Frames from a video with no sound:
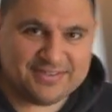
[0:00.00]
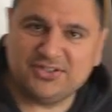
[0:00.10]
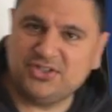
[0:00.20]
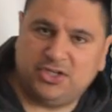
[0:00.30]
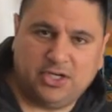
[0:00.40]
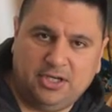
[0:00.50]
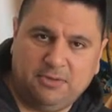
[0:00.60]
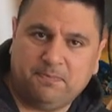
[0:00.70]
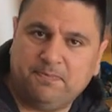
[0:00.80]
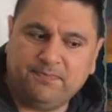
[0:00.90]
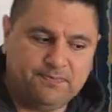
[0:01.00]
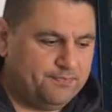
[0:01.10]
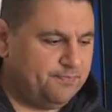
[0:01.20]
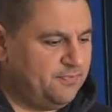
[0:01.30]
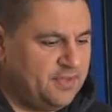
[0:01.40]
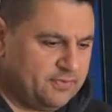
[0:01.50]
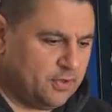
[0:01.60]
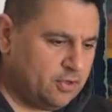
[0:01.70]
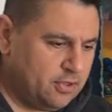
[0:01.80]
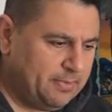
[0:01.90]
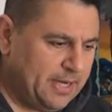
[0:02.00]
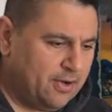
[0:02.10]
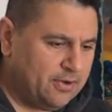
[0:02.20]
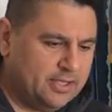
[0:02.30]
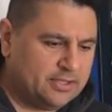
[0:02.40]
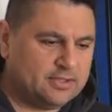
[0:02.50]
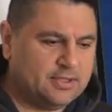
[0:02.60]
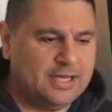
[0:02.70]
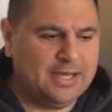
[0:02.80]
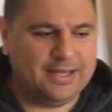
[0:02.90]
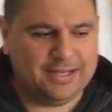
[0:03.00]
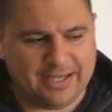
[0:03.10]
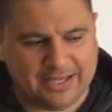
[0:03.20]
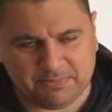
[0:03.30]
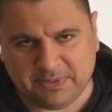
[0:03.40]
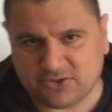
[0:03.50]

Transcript: cheap, never heard about it. Let me